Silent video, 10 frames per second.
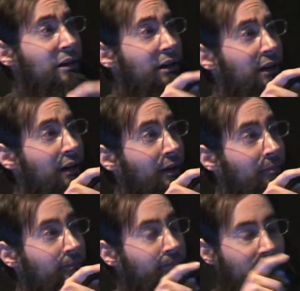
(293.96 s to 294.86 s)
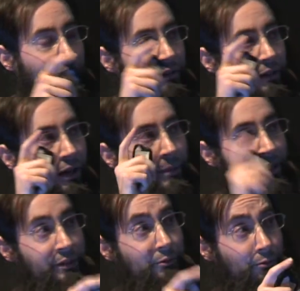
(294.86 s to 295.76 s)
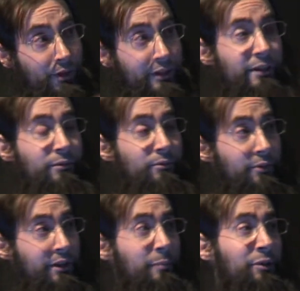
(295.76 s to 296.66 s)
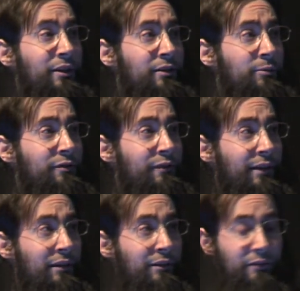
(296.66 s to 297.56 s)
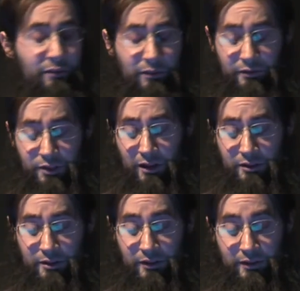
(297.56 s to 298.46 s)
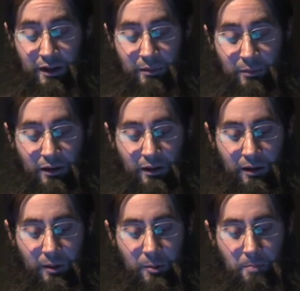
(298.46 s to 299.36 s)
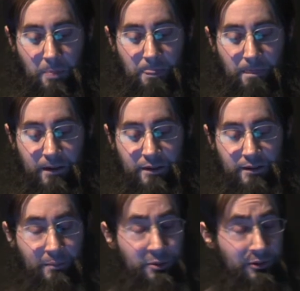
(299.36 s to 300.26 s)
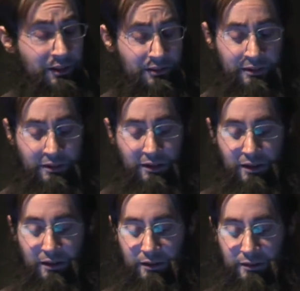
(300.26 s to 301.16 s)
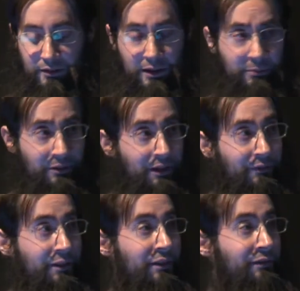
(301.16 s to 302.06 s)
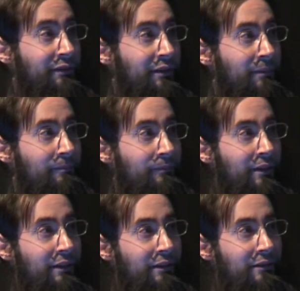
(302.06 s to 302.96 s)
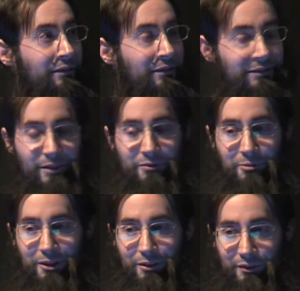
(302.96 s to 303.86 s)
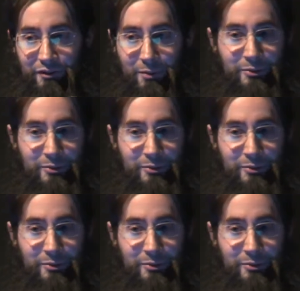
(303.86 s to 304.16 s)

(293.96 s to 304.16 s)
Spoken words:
I'm actually really, really pleased with the final level of challenge in this game. It didn't come to us easily, and I would love it if everyone could learn from our